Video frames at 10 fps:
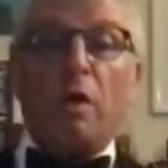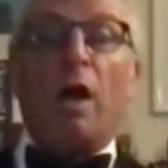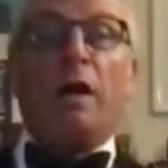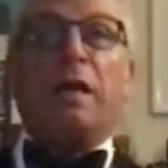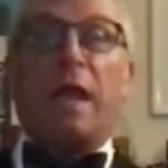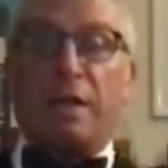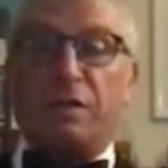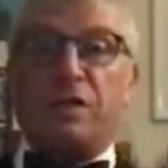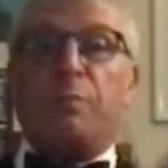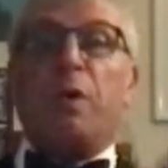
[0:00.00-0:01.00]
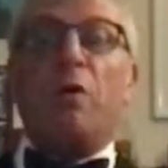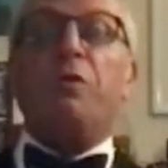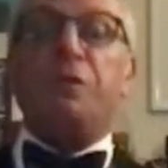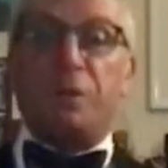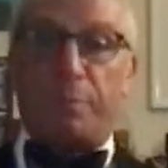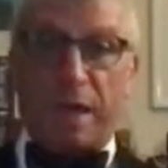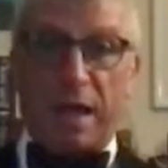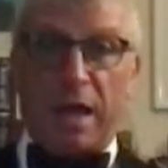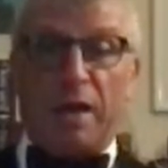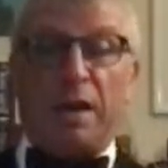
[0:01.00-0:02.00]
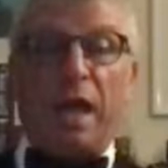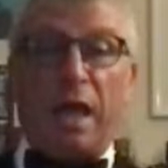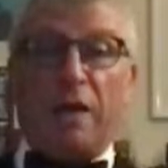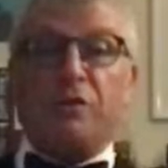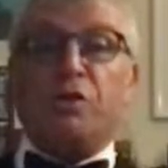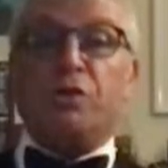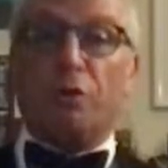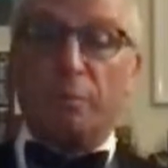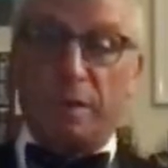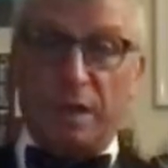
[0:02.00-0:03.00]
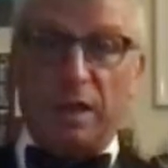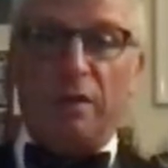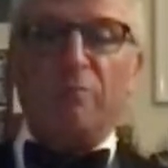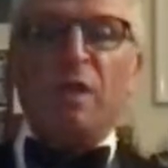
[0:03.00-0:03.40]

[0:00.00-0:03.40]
against both Japan and Germany.